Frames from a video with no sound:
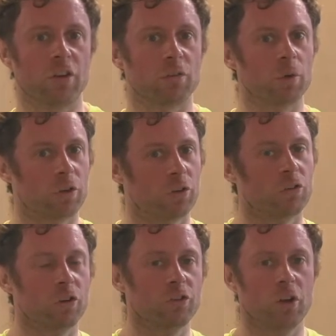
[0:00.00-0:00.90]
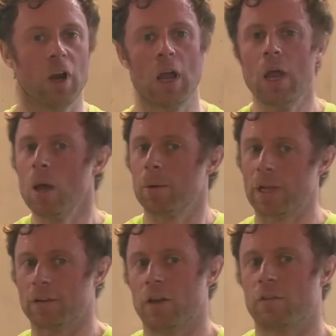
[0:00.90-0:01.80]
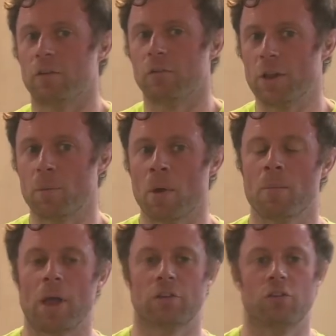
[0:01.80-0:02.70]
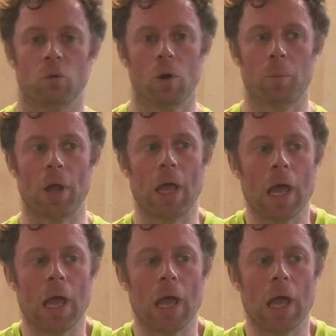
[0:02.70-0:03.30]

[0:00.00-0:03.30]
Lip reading: as much as a thruster, but that definite rhythm messes you up.